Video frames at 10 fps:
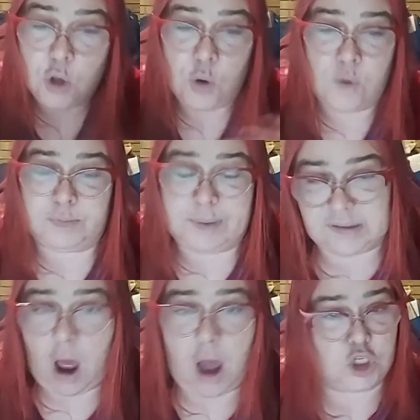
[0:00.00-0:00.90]
who speaks
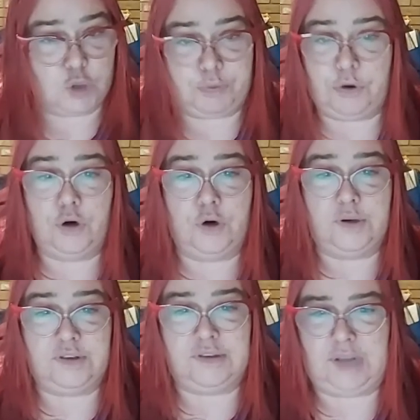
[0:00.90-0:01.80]
to
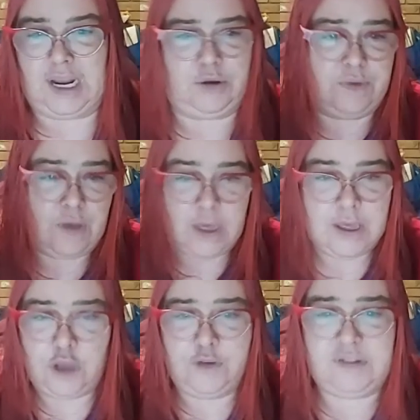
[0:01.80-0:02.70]
entrepreneurs, it's like you've
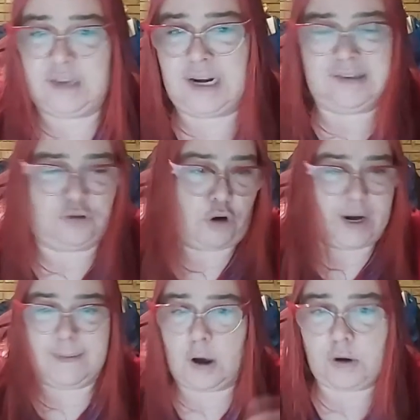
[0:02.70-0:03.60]
you've seen a
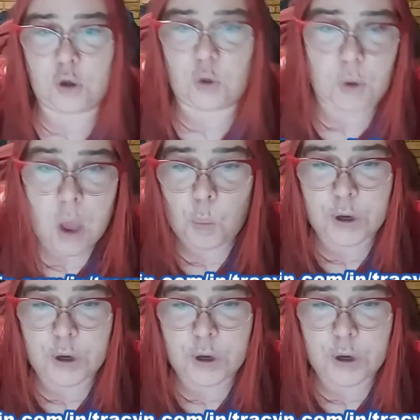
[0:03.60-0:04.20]
story about, you know,